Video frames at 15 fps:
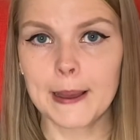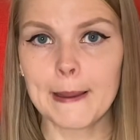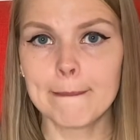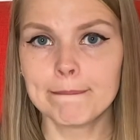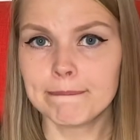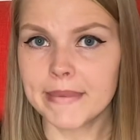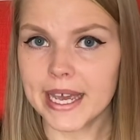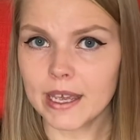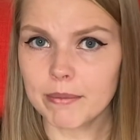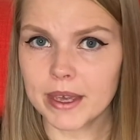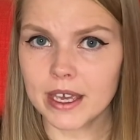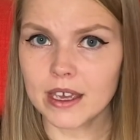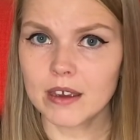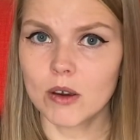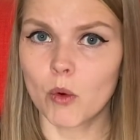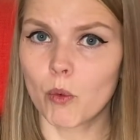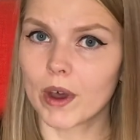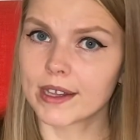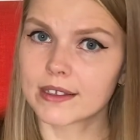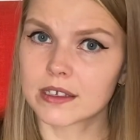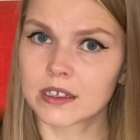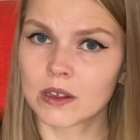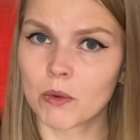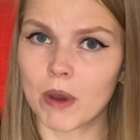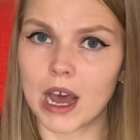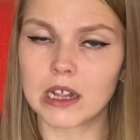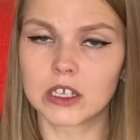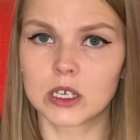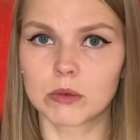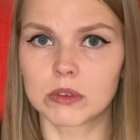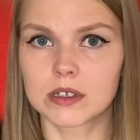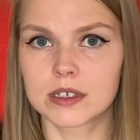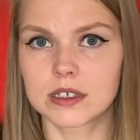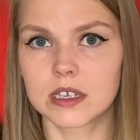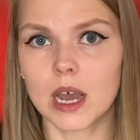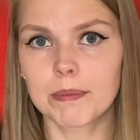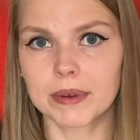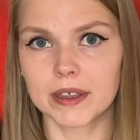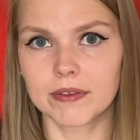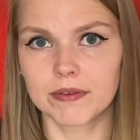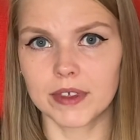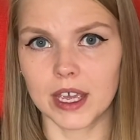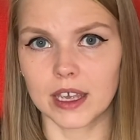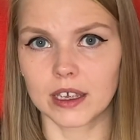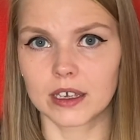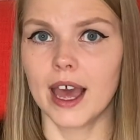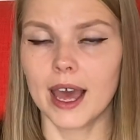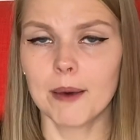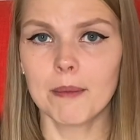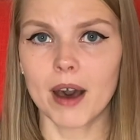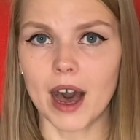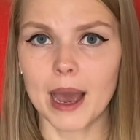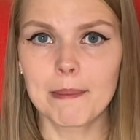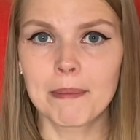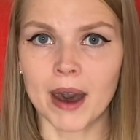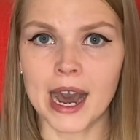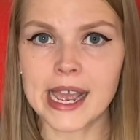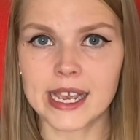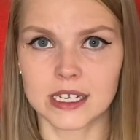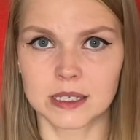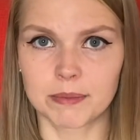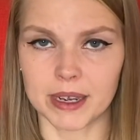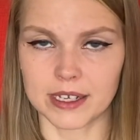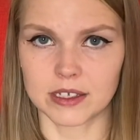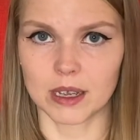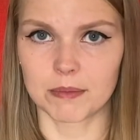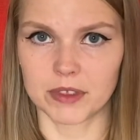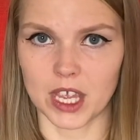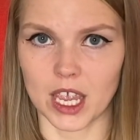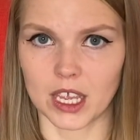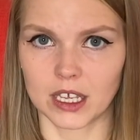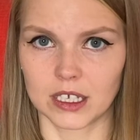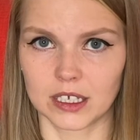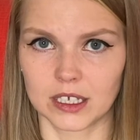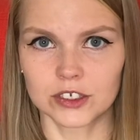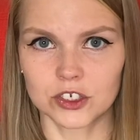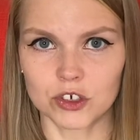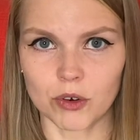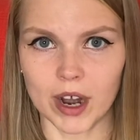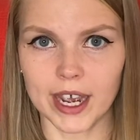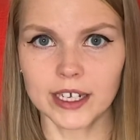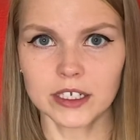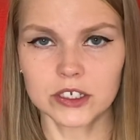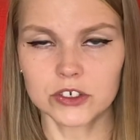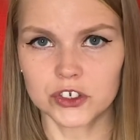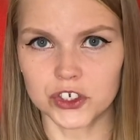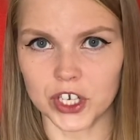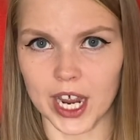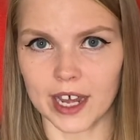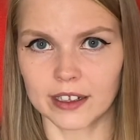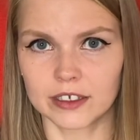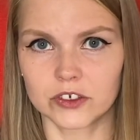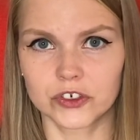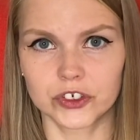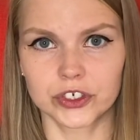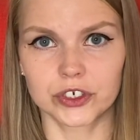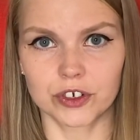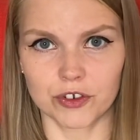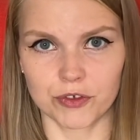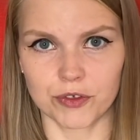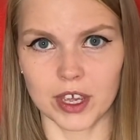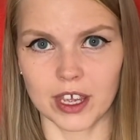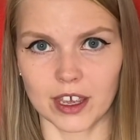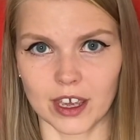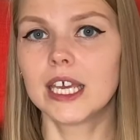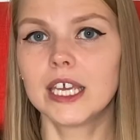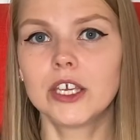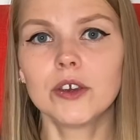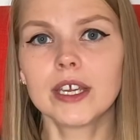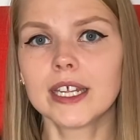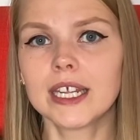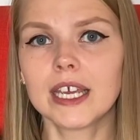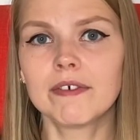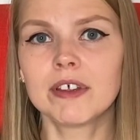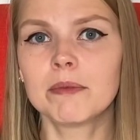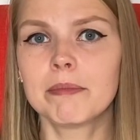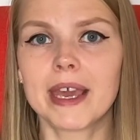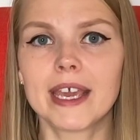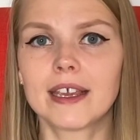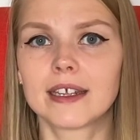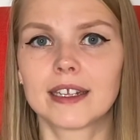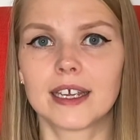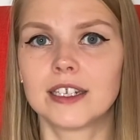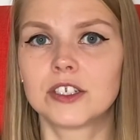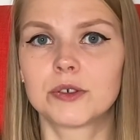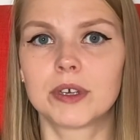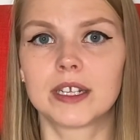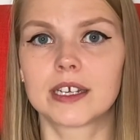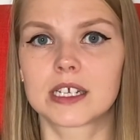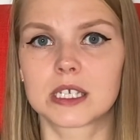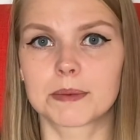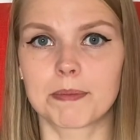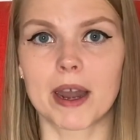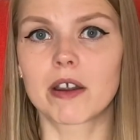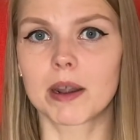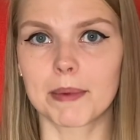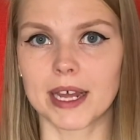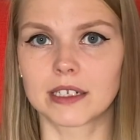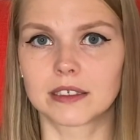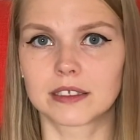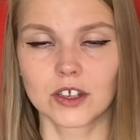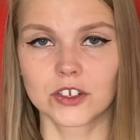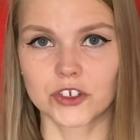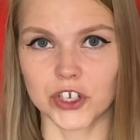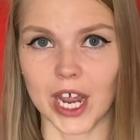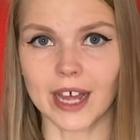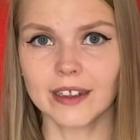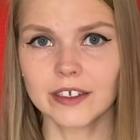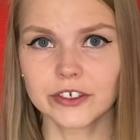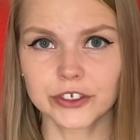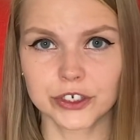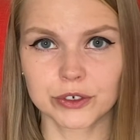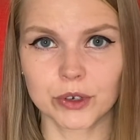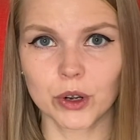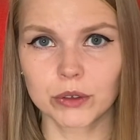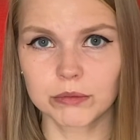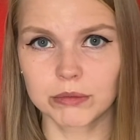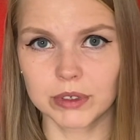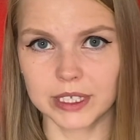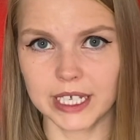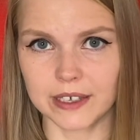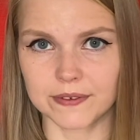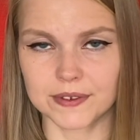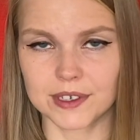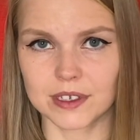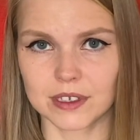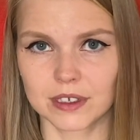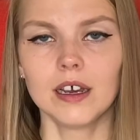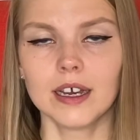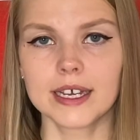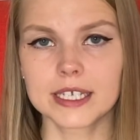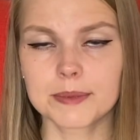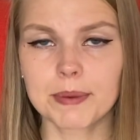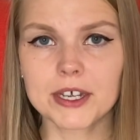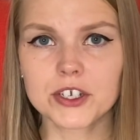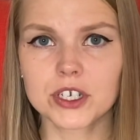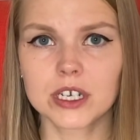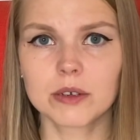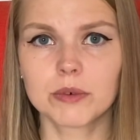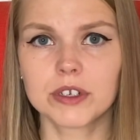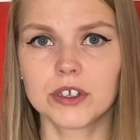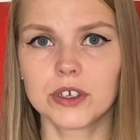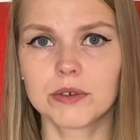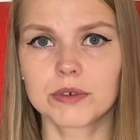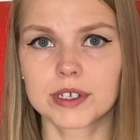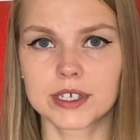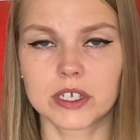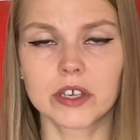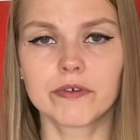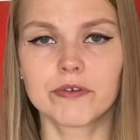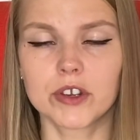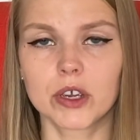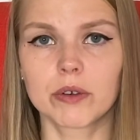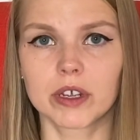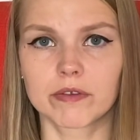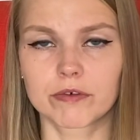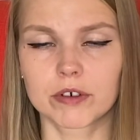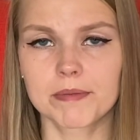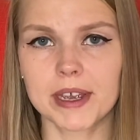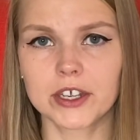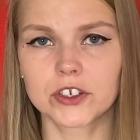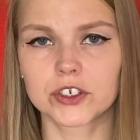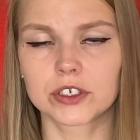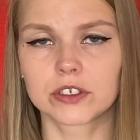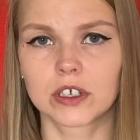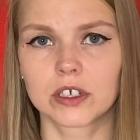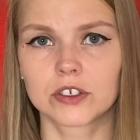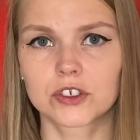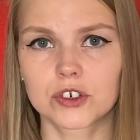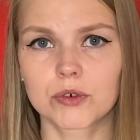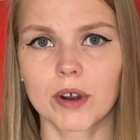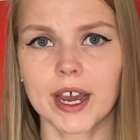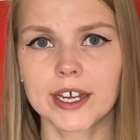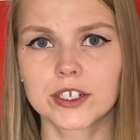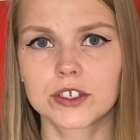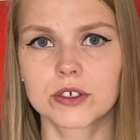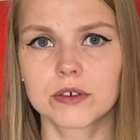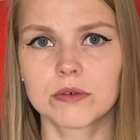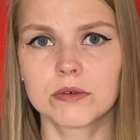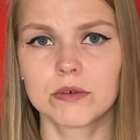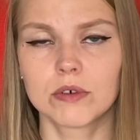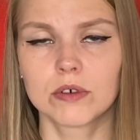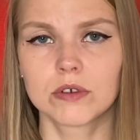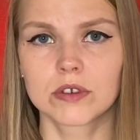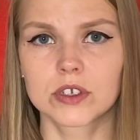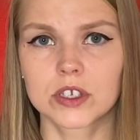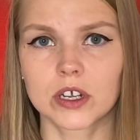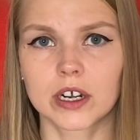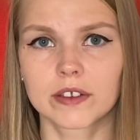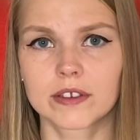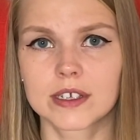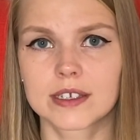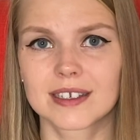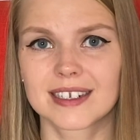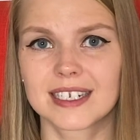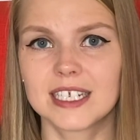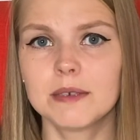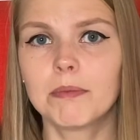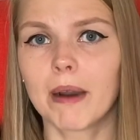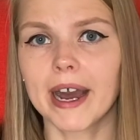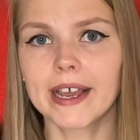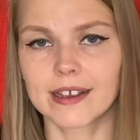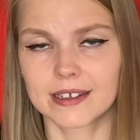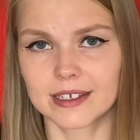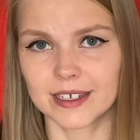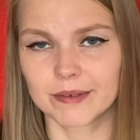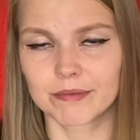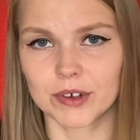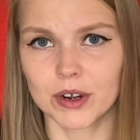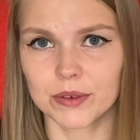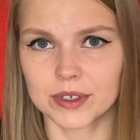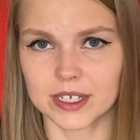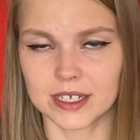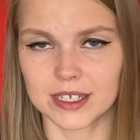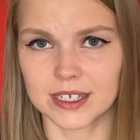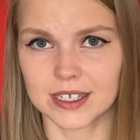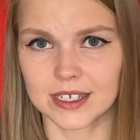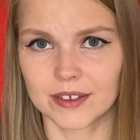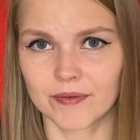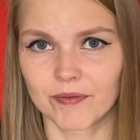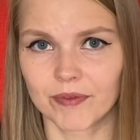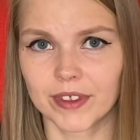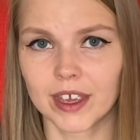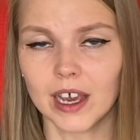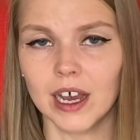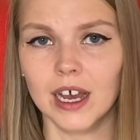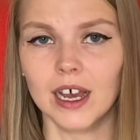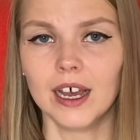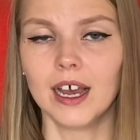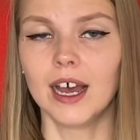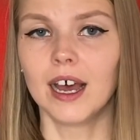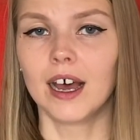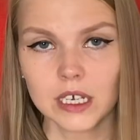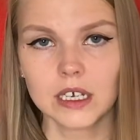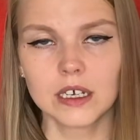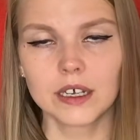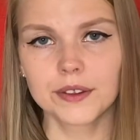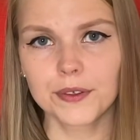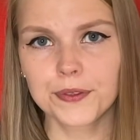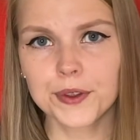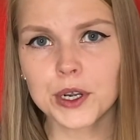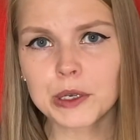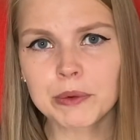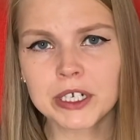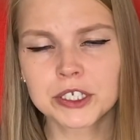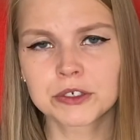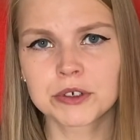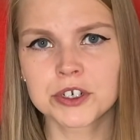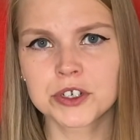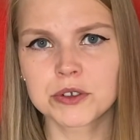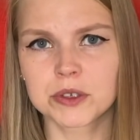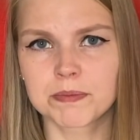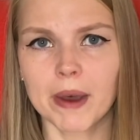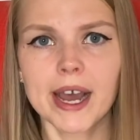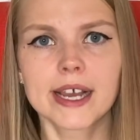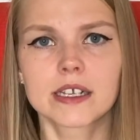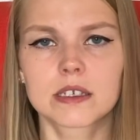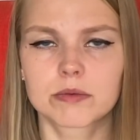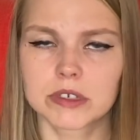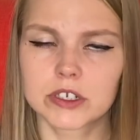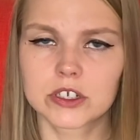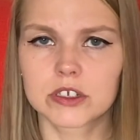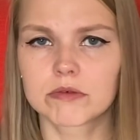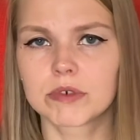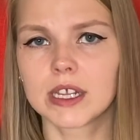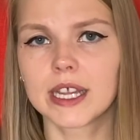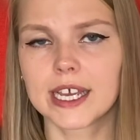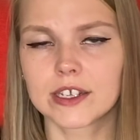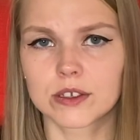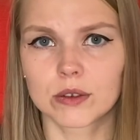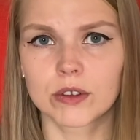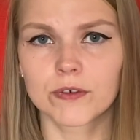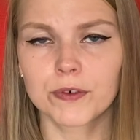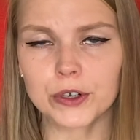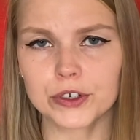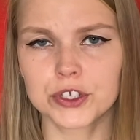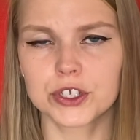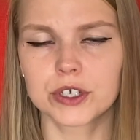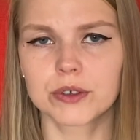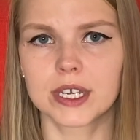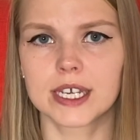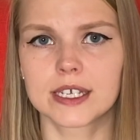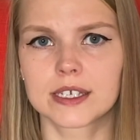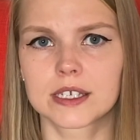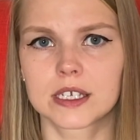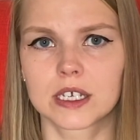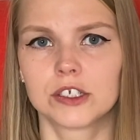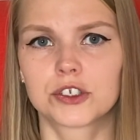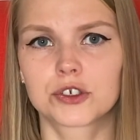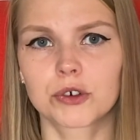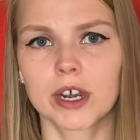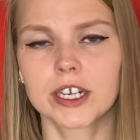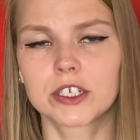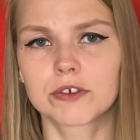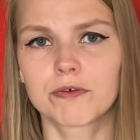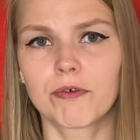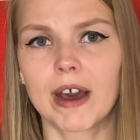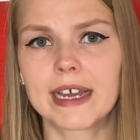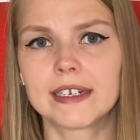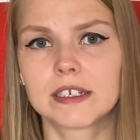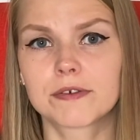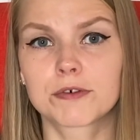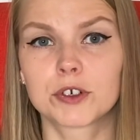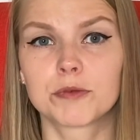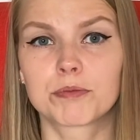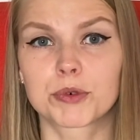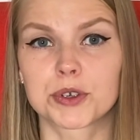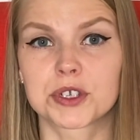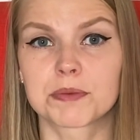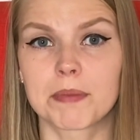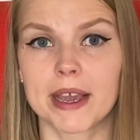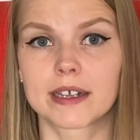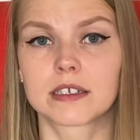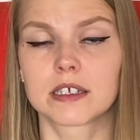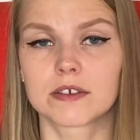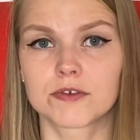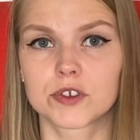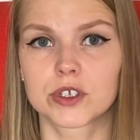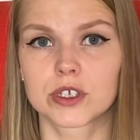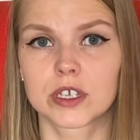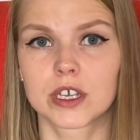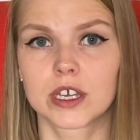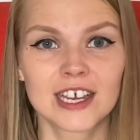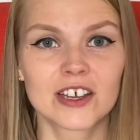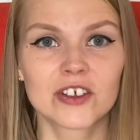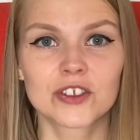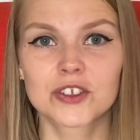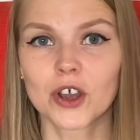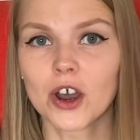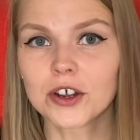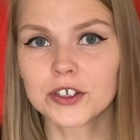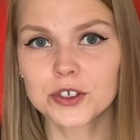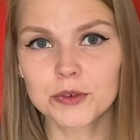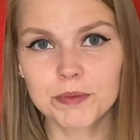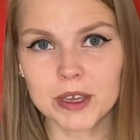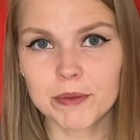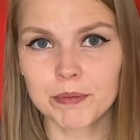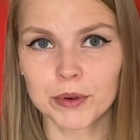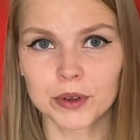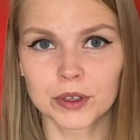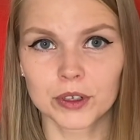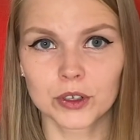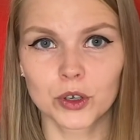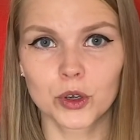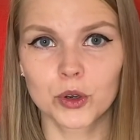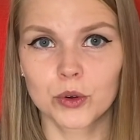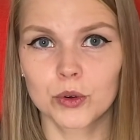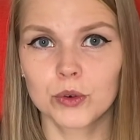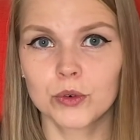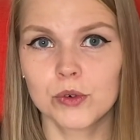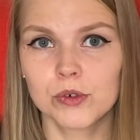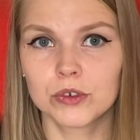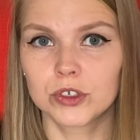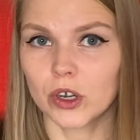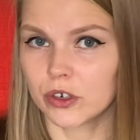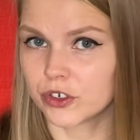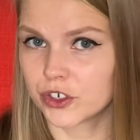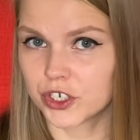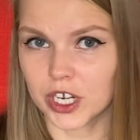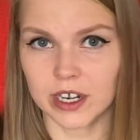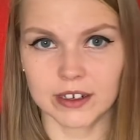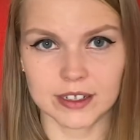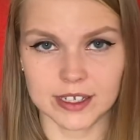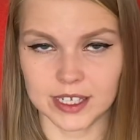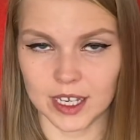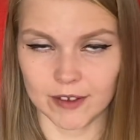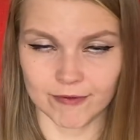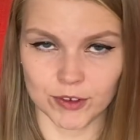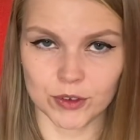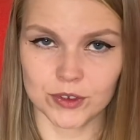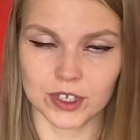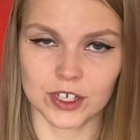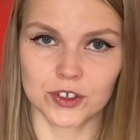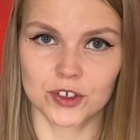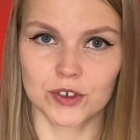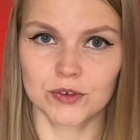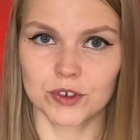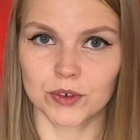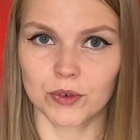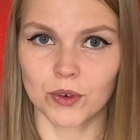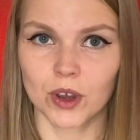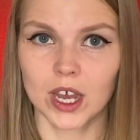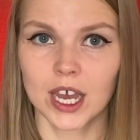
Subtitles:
Maybe once in a while you will stop and think, am I biased by something? Try to challenge your thinking. You can even make it into an experiment. Challenge your own beliefs. Especially when you receive new information, try to start this debiasing process. And the third way to reduce bias, which relates to the first two, is try to find different perspectives. Talk to people who don't share the same views as you do.